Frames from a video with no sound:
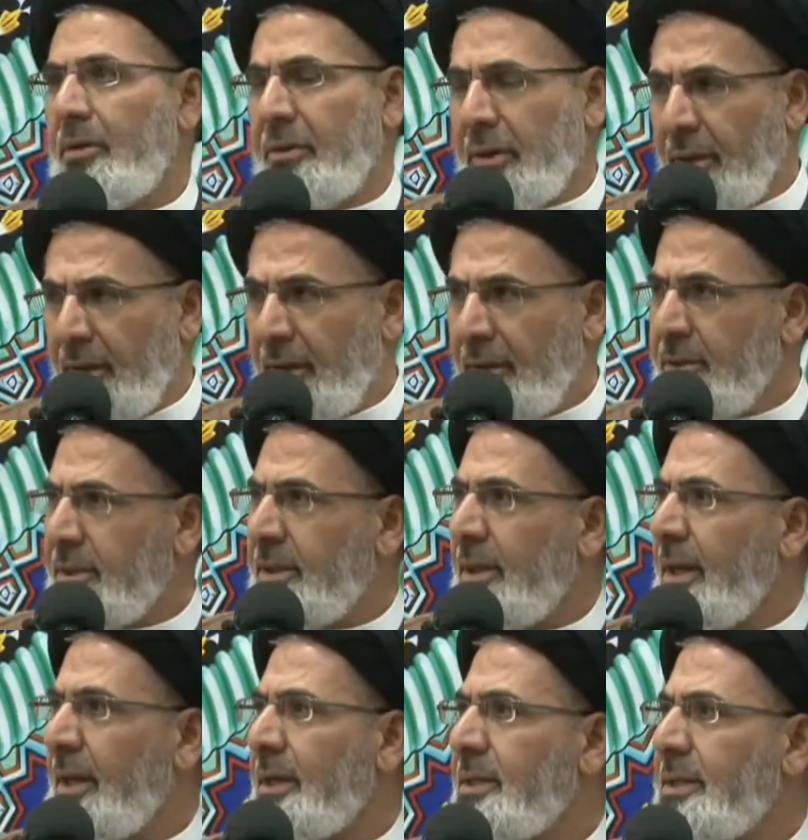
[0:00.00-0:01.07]

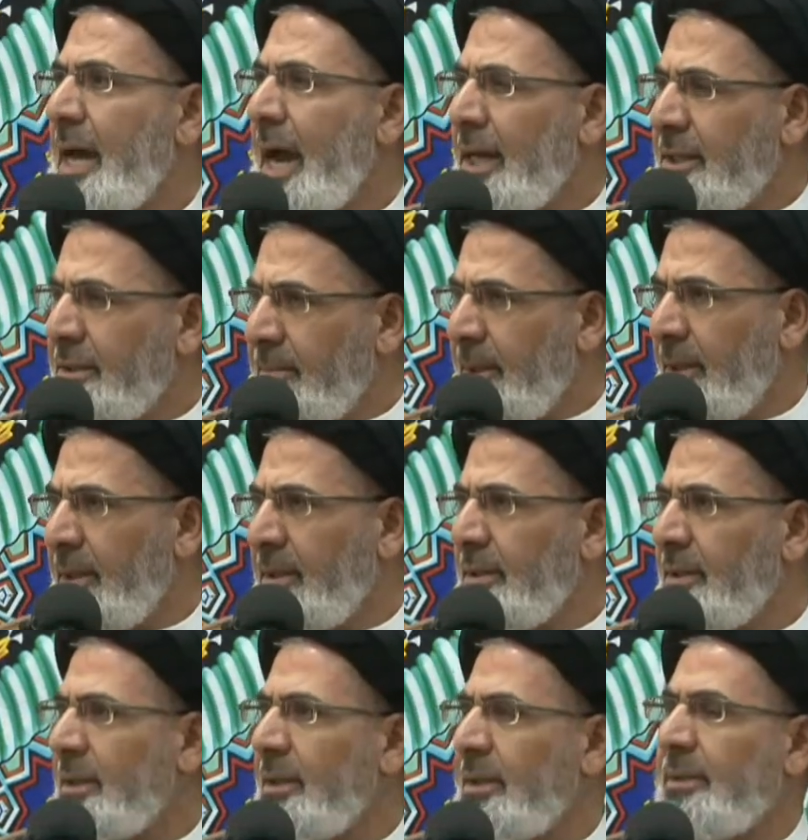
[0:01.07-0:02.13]
thrills and
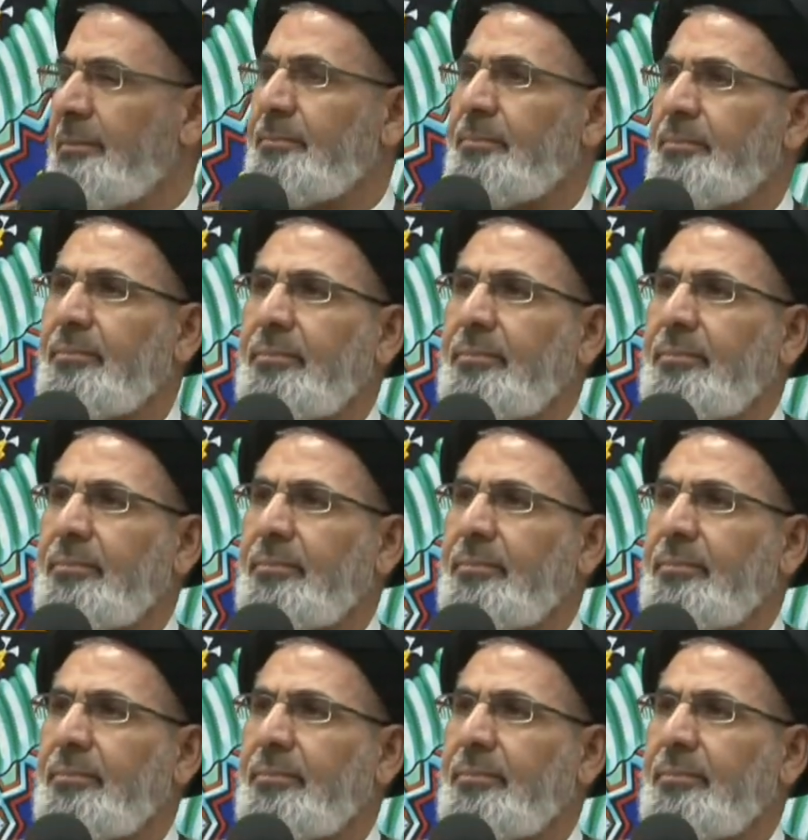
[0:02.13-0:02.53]
excitement and